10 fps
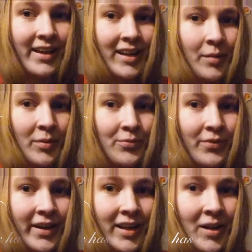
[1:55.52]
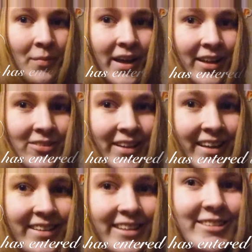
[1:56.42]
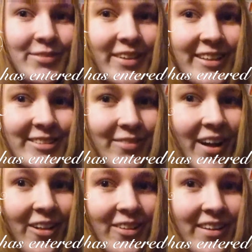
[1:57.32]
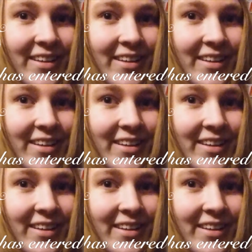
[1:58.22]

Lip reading: And I'm afraid I'm angling in this one as well.